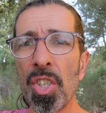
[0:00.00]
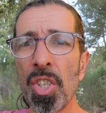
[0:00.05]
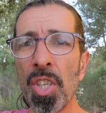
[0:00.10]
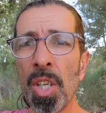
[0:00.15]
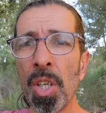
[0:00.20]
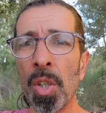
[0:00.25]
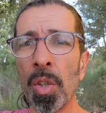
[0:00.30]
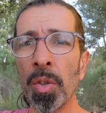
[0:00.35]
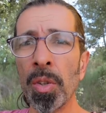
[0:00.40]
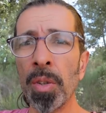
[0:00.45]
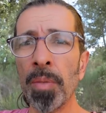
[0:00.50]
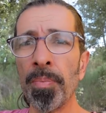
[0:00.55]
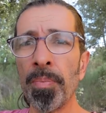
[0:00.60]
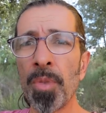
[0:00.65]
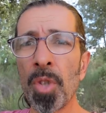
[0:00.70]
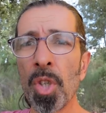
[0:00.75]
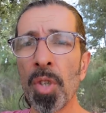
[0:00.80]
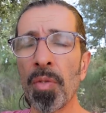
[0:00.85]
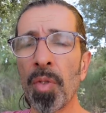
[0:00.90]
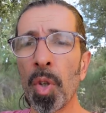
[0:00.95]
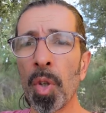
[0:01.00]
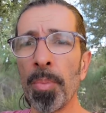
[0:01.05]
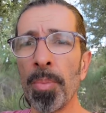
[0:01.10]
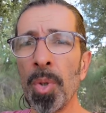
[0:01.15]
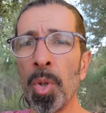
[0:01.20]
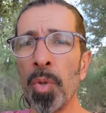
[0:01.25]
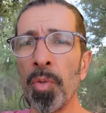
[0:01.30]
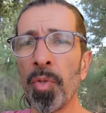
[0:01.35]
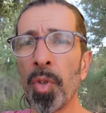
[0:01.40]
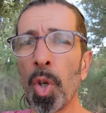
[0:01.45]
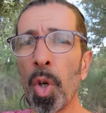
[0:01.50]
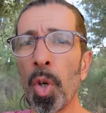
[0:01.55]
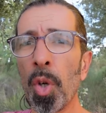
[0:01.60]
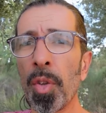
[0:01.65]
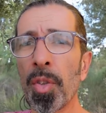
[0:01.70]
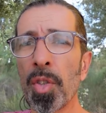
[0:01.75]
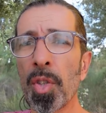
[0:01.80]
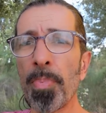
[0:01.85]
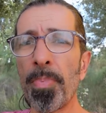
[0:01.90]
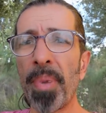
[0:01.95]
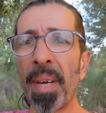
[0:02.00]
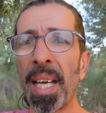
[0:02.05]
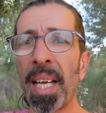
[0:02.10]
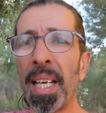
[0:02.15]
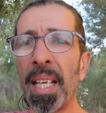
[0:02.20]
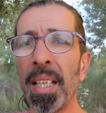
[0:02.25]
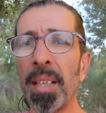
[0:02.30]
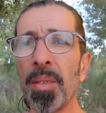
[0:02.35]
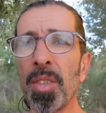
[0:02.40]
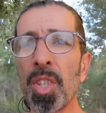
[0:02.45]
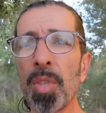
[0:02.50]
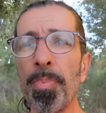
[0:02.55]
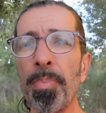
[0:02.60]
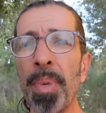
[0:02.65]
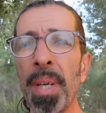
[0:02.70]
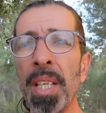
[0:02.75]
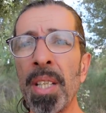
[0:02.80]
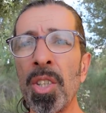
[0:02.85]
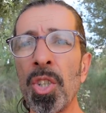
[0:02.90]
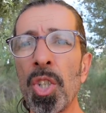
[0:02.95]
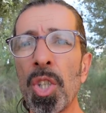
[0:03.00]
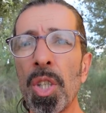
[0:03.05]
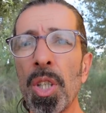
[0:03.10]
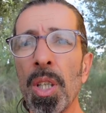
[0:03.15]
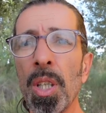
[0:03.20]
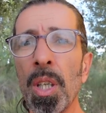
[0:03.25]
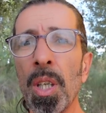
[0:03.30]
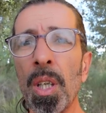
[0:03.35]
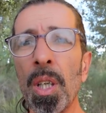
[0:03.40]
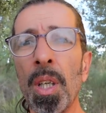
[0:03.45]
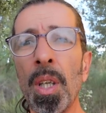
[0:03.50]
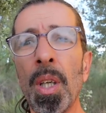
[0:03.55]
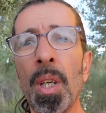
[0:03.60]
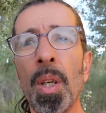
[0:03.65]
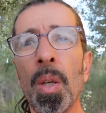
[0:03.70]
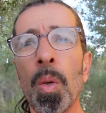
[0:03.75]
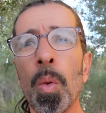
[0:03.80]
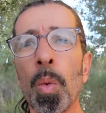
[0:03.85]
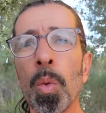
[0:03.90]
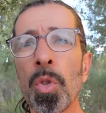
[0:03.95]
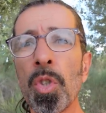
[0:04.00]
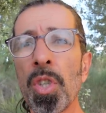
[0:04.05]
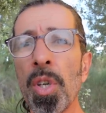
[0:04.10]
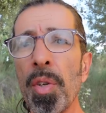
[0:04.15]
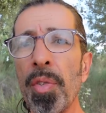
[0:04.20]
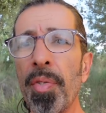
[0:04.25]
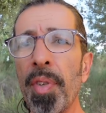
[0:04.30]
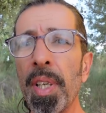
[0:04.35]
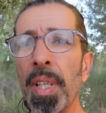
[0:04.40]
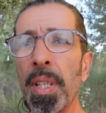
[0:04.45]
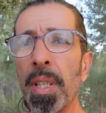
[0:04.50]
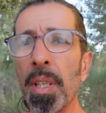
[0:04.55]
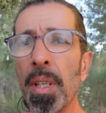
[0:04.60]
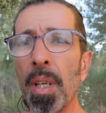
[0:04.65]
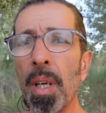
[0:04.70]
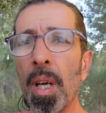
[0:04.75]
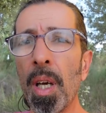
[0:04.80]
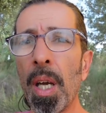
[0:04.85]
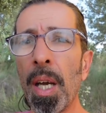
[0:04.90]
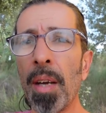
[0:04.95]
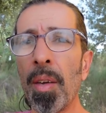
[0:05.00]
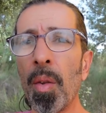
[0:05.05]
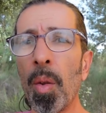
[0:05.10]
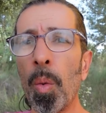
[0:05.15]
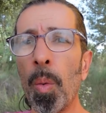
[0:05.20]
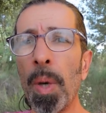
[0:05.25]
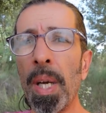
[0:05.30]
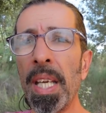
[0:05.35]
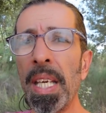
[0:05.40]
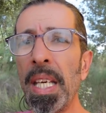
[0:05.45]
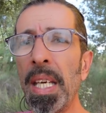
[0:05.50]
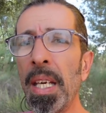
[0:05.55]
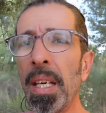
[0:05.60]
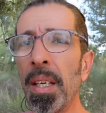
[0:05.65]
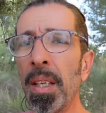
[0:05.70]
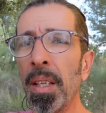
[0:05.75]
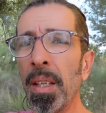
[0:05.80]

to sit on. So I've got to move Goth's pallet bench or sofa out the way.